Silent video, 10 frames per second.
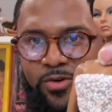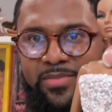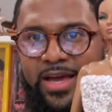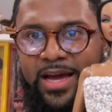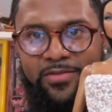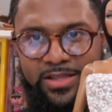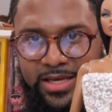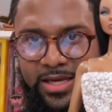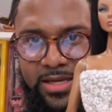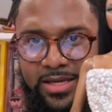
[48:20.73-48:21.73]
Remake
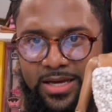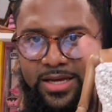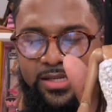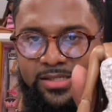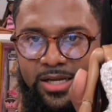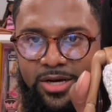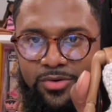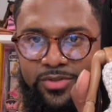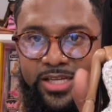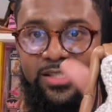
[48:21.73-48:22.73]
everything.
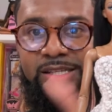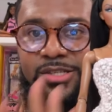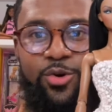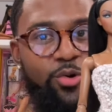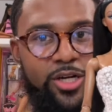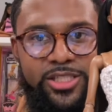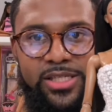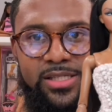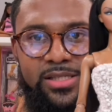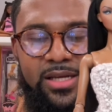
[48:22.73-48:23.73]
So this is
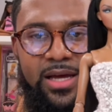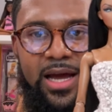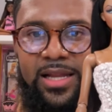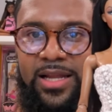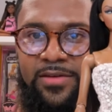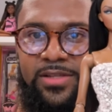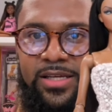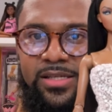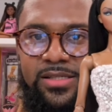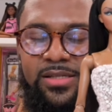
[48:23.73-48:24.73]
gorgeous. I love
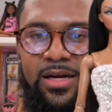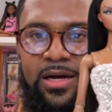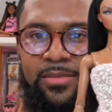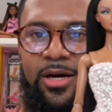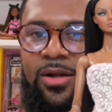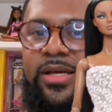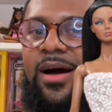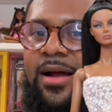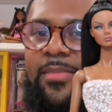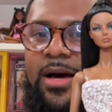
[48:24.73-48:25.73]
this. Um, the only
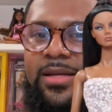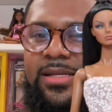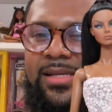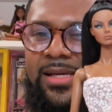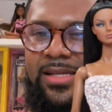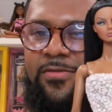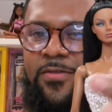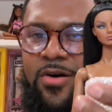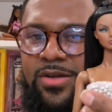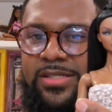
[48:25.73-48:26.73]
con about this is it
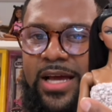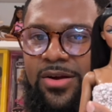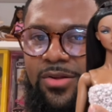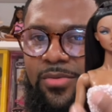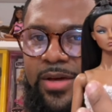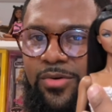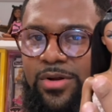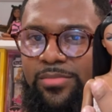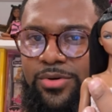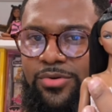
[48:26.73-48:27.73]
falls down a little bit on
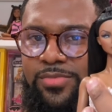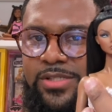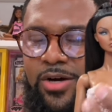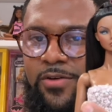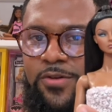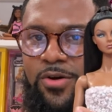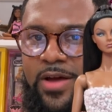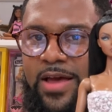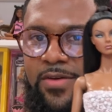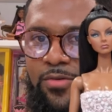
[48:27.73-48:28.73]
the boobs. So if you don't
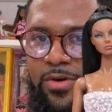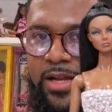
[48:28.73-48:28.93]
have it when